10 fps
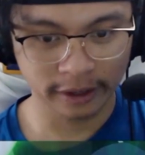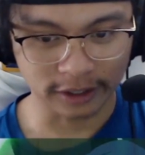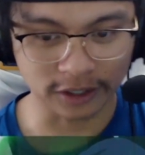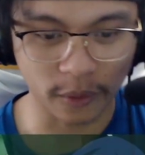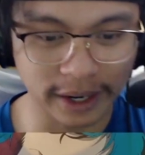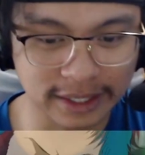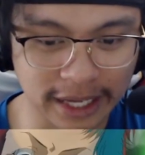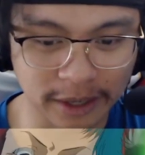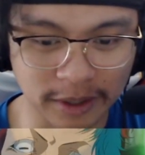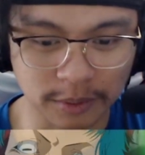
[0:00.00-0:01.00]
There's no way he's
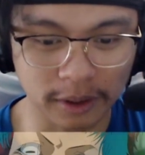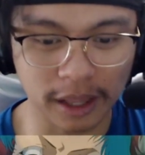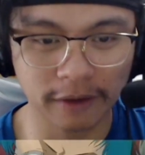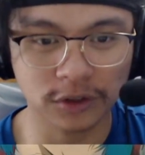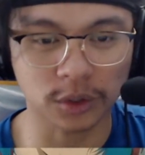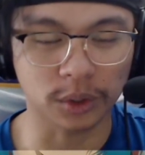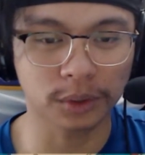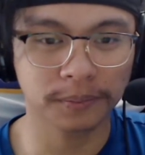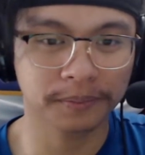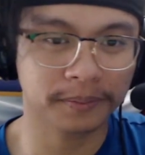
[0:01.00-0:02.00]
dead. He must be alive.
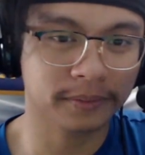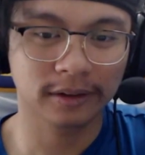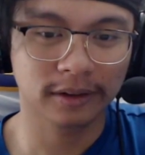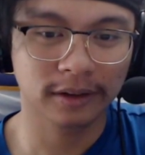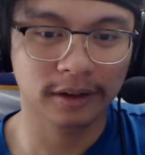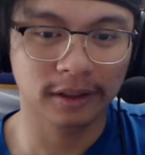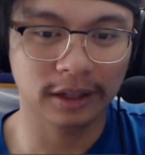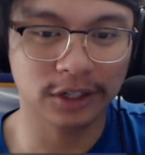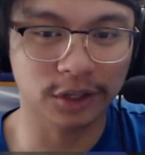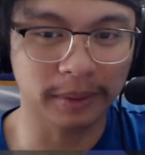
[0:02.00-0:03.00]
True.
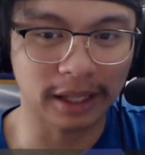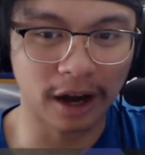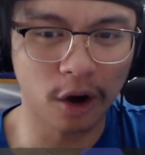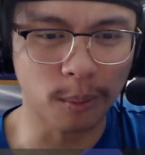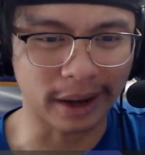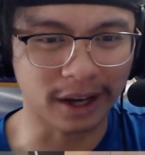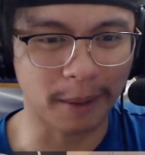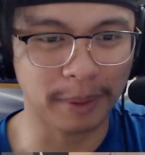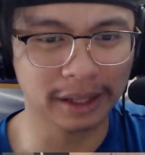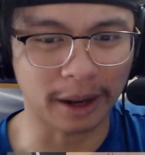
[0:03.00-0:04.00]
Lee should be like, oh my god,
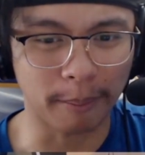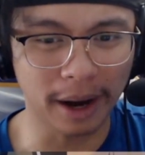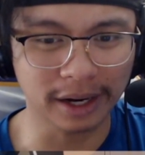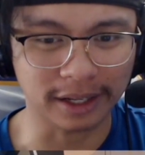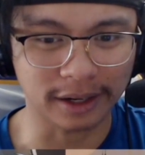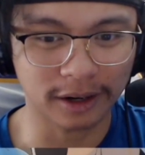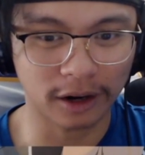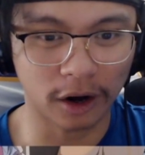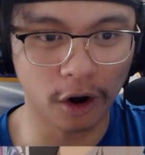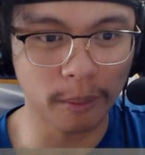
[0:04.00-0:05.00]
Pele got bodied.
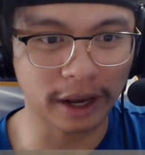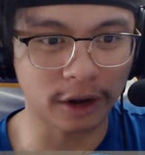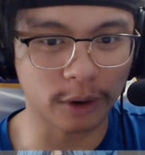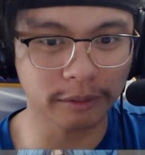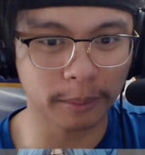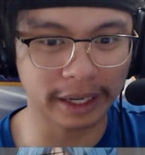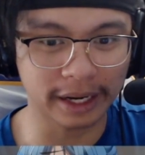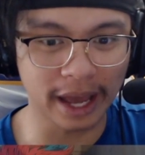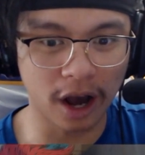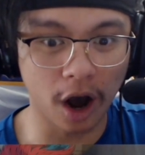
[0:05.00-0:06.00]
Oh my god, grabbed her by the
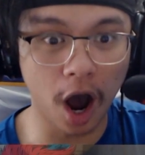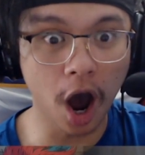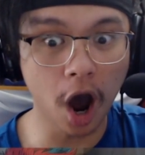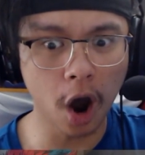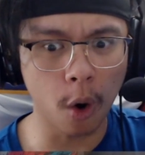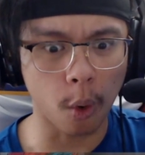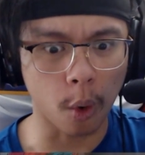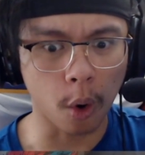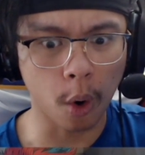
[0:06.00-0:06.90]
neck. Oh!